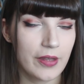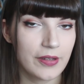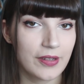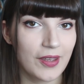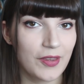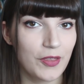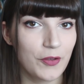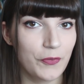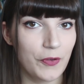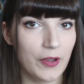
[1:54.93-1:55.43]

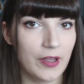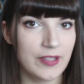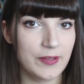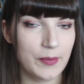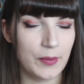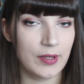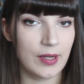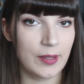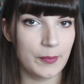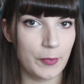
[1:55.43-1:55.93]
Now the
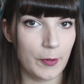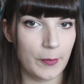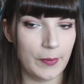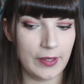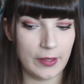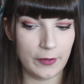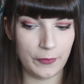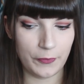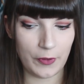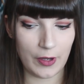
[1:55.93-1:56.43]
first one, and
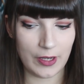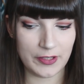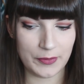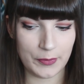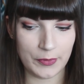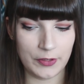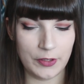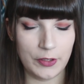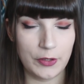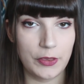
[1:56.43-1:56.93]
probably the first
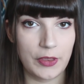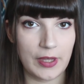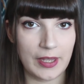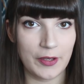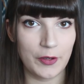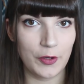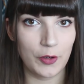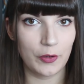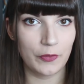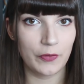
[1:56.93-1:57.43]
one that you'd
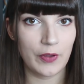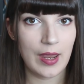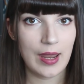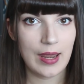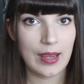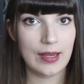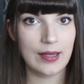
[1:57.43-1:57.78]
think of,